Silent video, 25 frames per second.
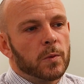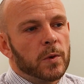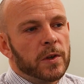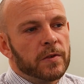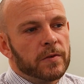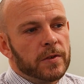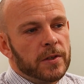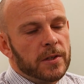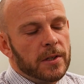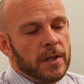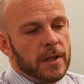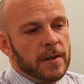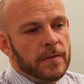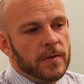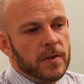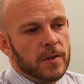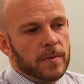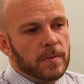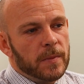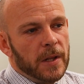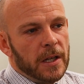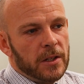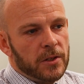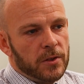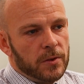we received
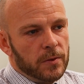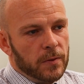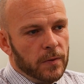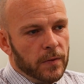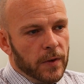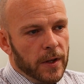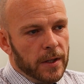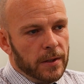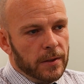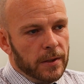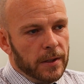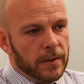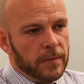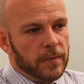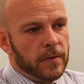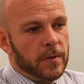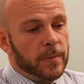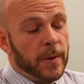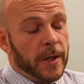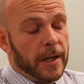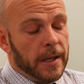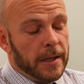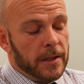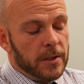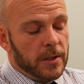some national funding
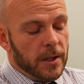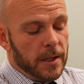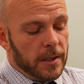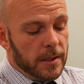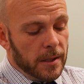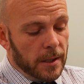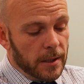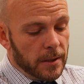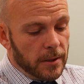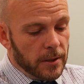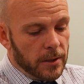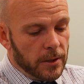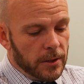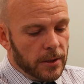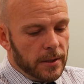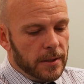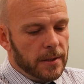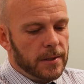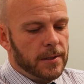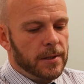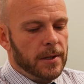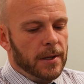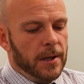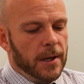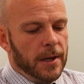from NHS
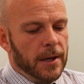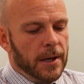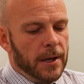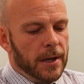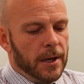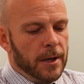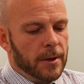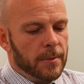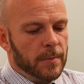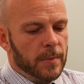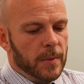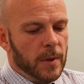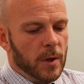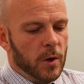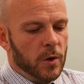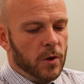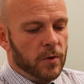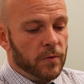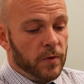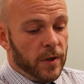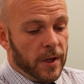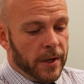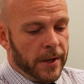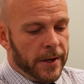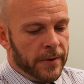England on
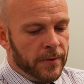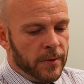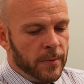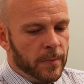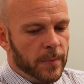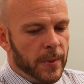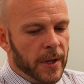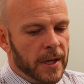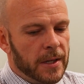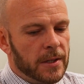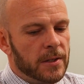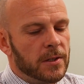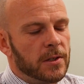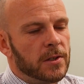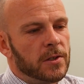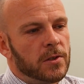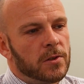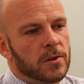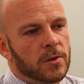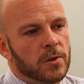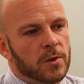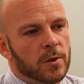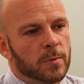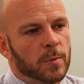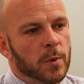a recurrent basis
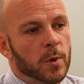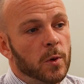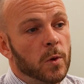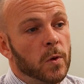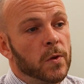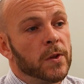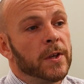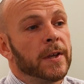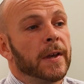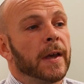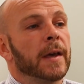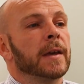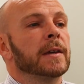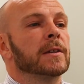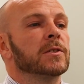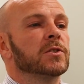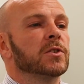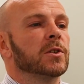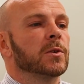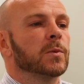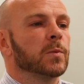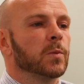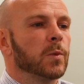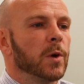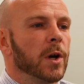to support the
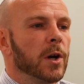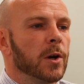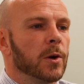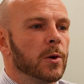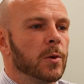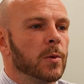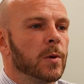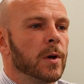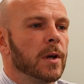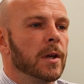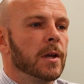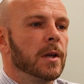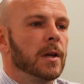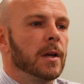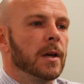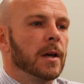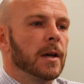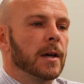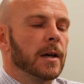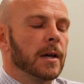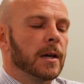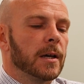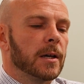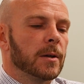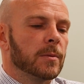ageing well
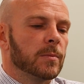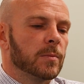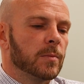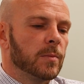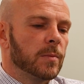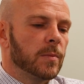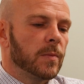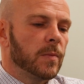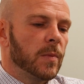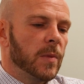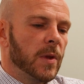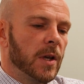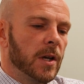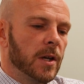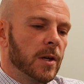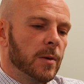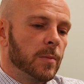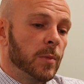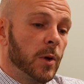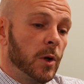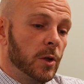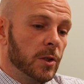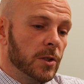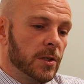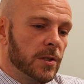
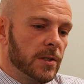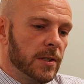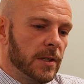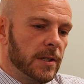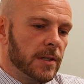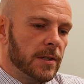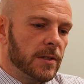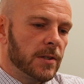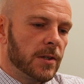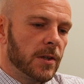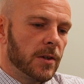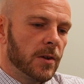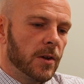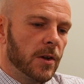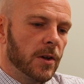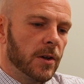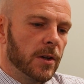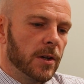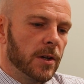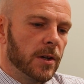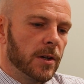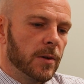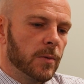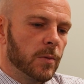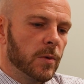policies
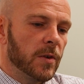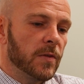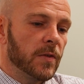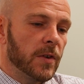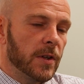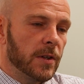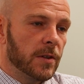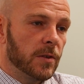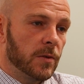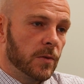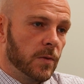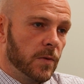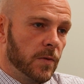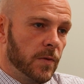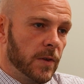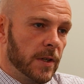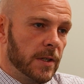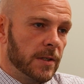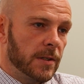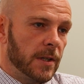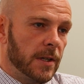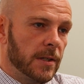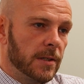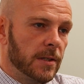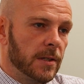within the North
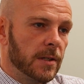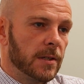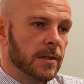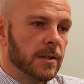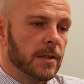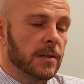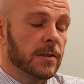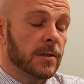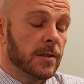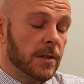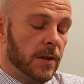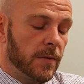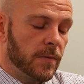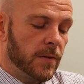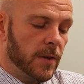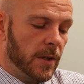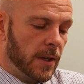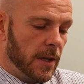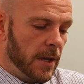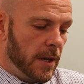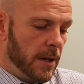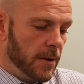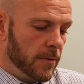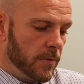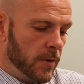East Essex and Suffolk
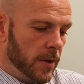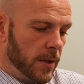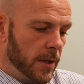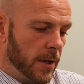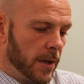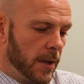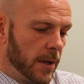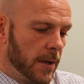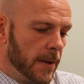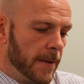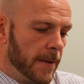area.